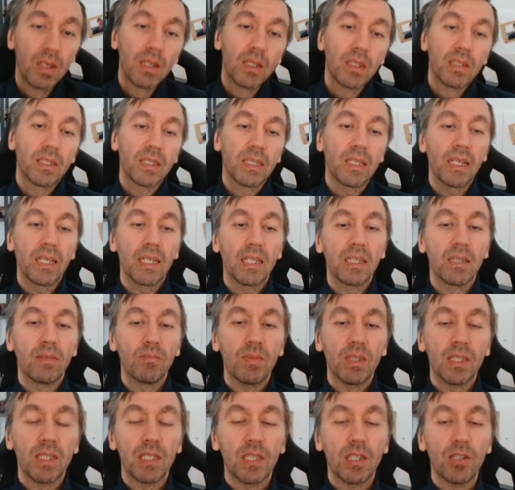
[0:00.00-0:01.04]
A slightly
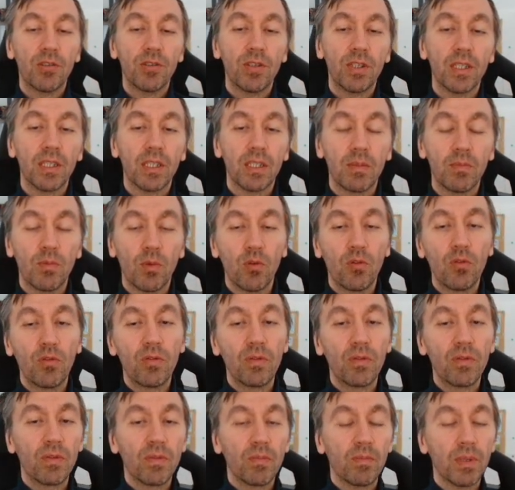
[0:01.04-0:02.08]
mysterious move,
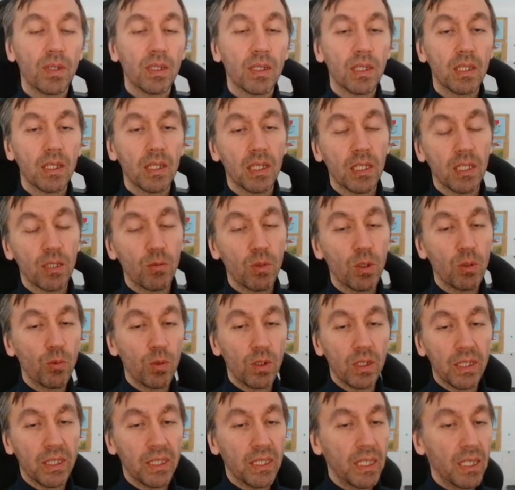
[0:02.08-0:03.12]
but as we
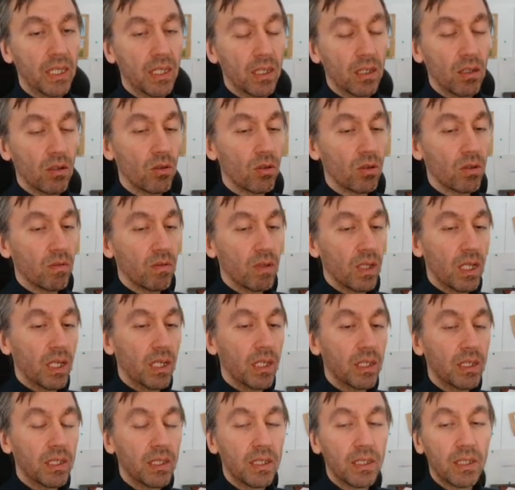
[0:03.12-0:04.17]
will see in a lot of
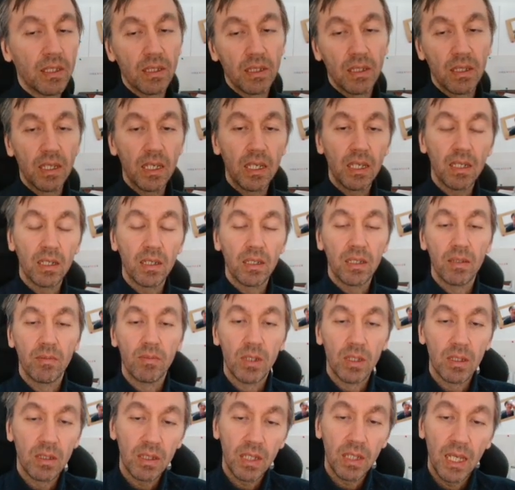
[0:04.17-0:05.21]
lines later in the
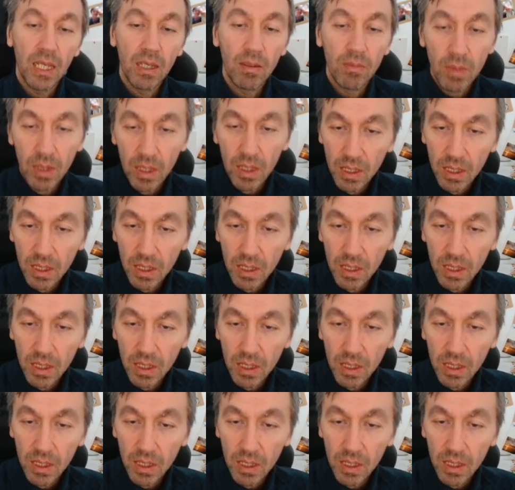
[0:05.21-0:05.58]
middle game,